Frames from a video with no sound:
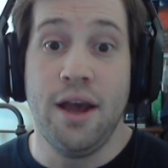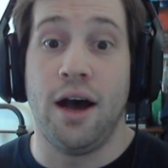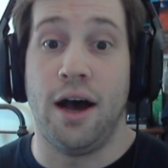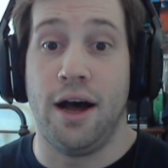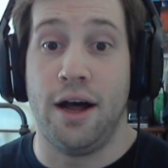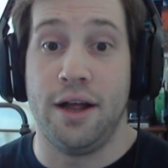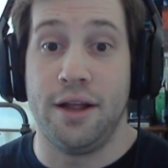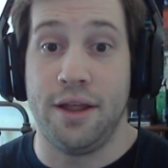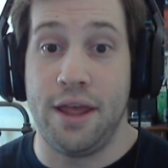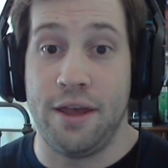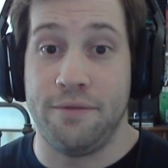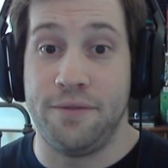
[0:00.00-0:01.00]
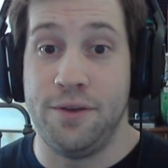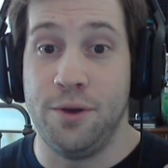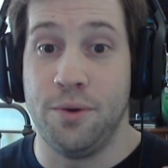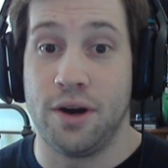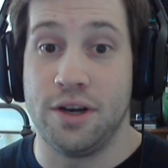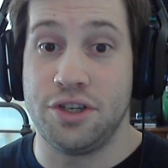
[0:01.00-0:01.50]
If you
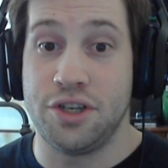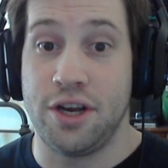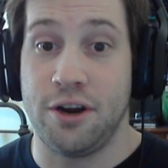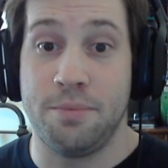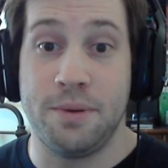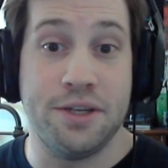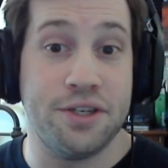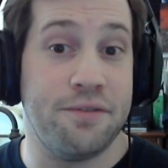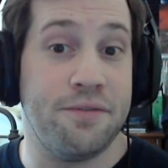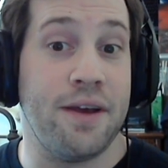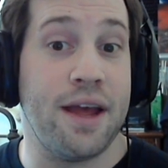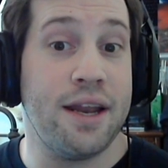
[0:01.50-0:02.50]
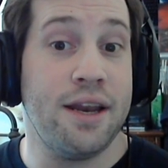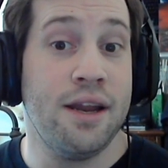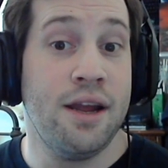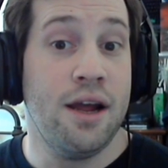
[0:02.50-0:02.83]
are a JRPG fan,